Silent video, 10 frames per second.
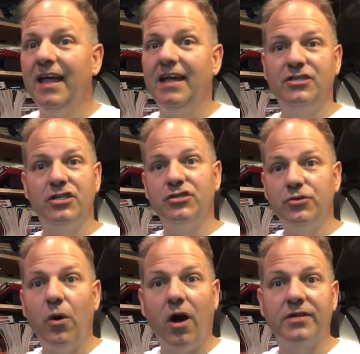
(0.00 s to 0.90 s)
It's just
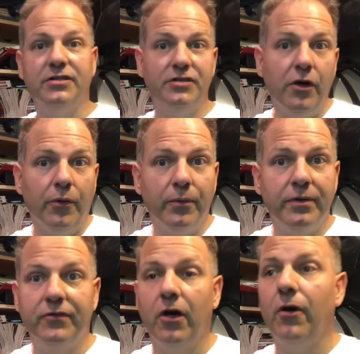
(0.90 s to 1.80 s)
too hard to do.
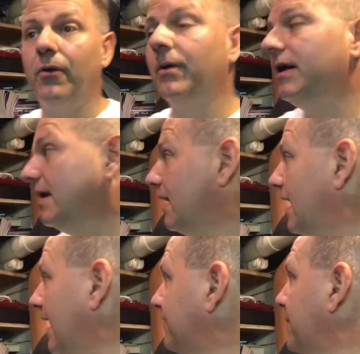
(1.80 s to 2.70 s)
So
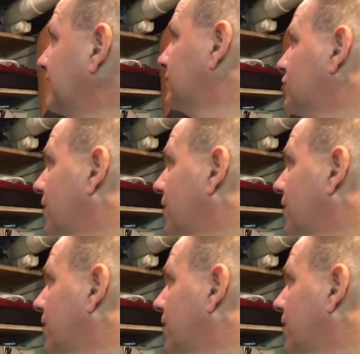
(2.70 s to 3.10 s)
I had to make some